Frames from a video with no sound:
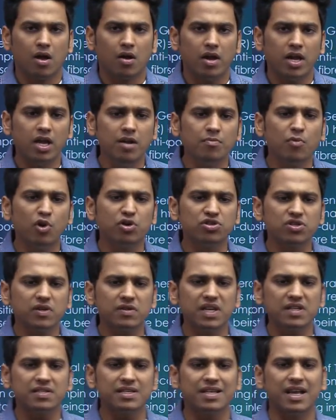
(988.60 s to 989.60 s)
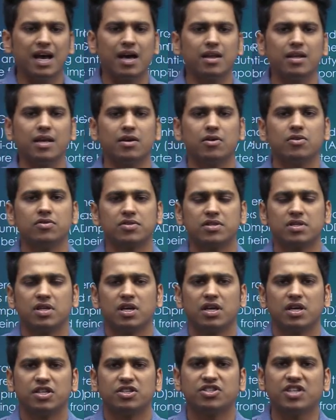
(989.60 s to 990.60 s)
In most of the scenarios,
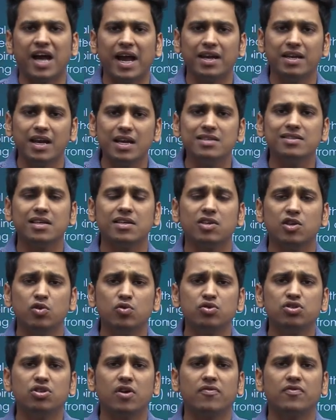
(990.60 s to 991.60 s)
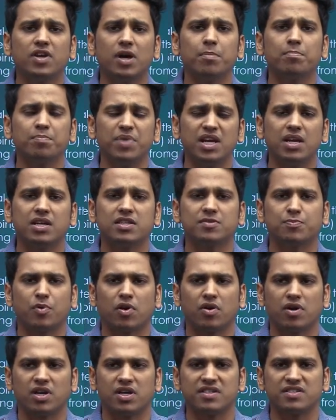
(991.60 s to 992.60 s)
China is accused of dumping its
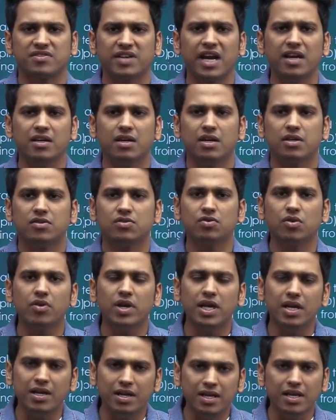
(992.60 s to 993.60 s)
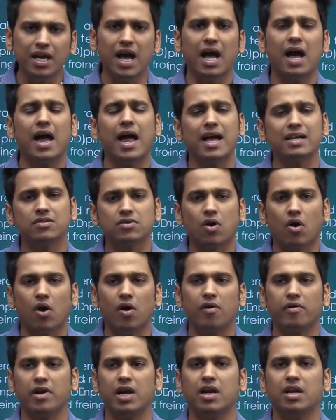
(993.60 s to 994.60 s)
products, right? So, India has
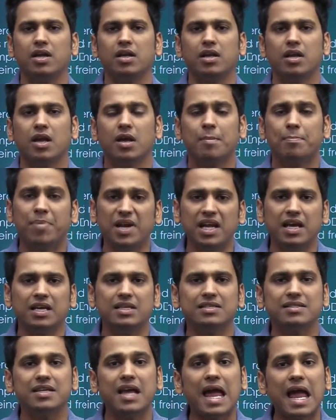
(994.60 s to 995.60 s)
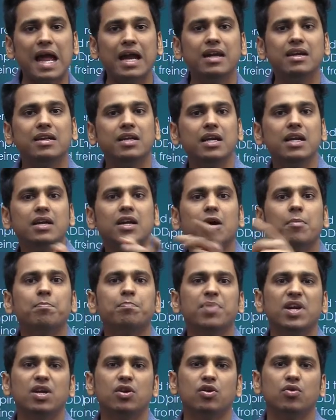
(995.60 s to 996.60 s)
already placed
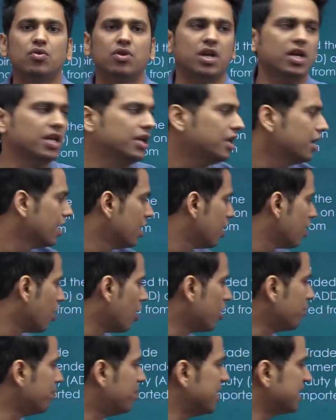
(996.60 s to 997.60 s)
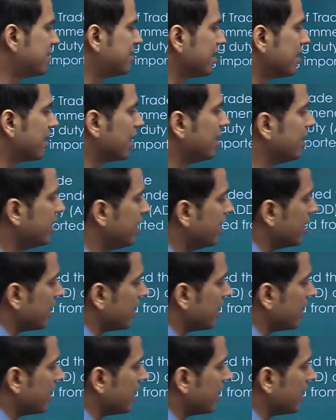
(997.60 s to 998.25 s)
anti-dumping duty on basically